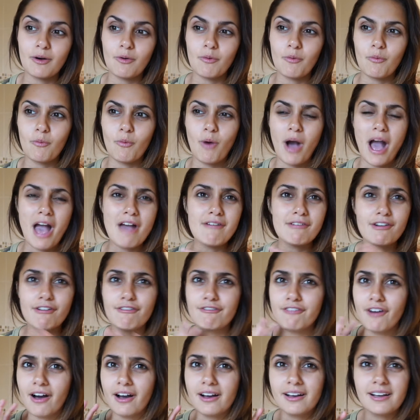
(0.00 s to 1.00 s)
whatever
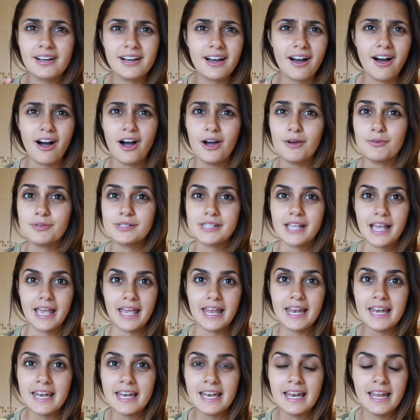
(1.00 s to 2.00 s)
funk I was
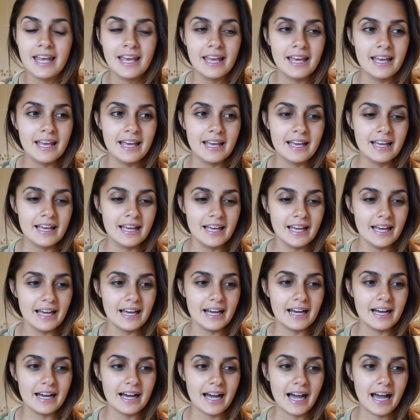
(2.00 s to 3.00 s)
in.
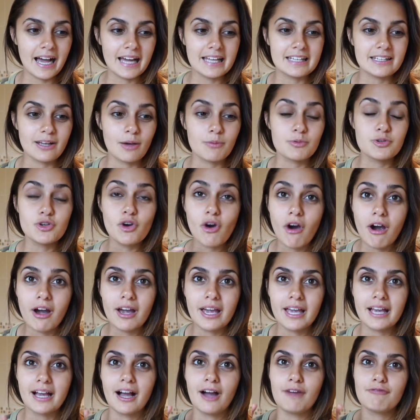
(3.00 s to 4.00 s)
And I'm
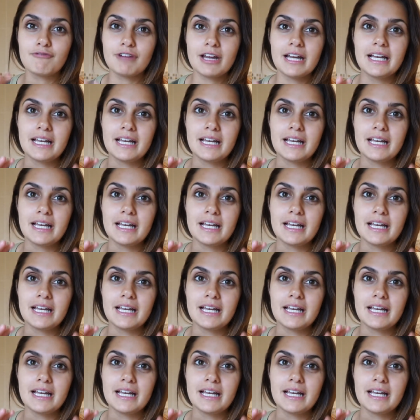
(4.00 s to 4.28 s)
trying, and